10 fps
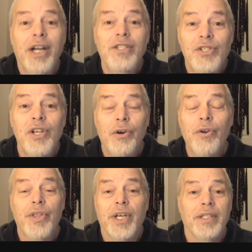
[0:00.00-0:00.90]
to
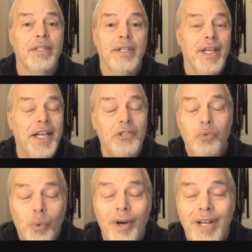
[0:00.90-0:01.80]
consider this.
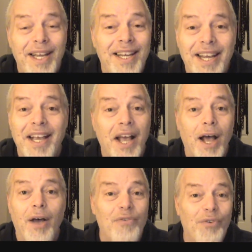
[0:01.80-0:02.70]
It's really
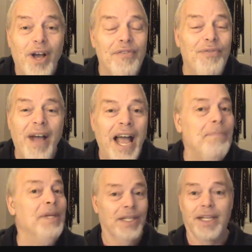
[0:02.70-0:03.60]
a
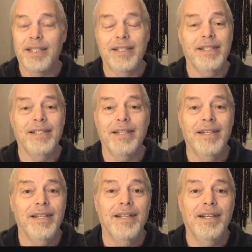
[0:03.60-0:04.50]
fabulous,
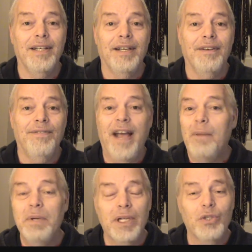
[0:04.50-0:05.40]

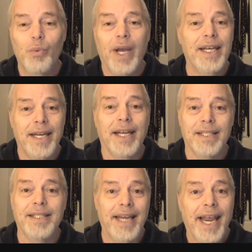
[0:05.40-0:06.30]
fabulous way to take
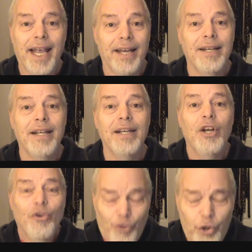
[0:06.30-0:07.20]
a stand
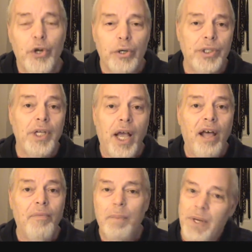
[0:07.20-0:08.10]
for
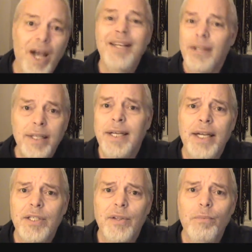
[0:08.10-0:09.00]
yourself, but not
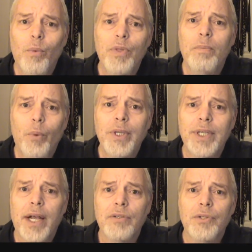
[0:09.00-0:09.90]
dictate to what the Boy
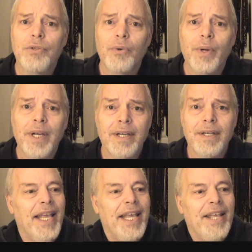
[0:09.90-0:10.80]
Scouts are doing.
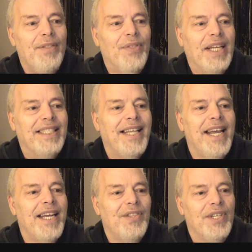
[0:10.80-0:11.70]
They
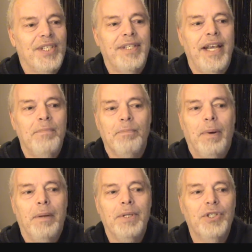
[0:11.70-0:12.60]
say in the same
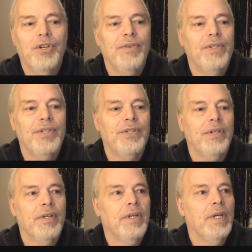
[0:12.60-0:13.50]
public service